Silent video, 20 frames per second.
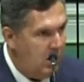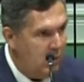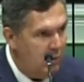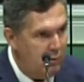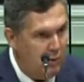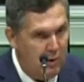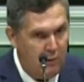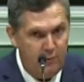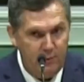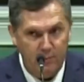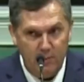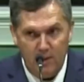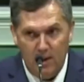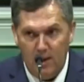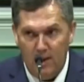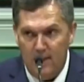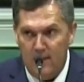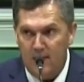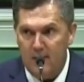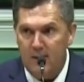away from
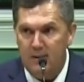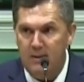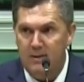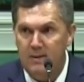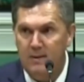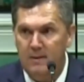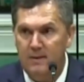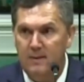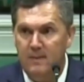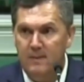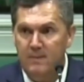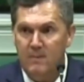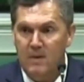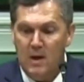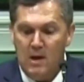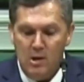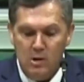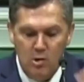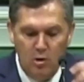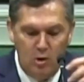God.
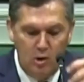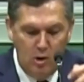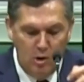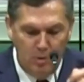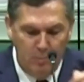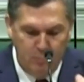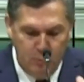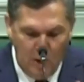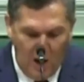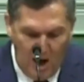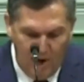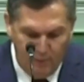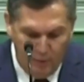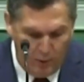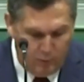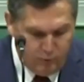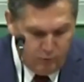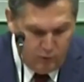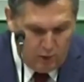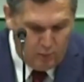You're here in
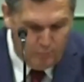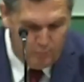Proverbs. Look at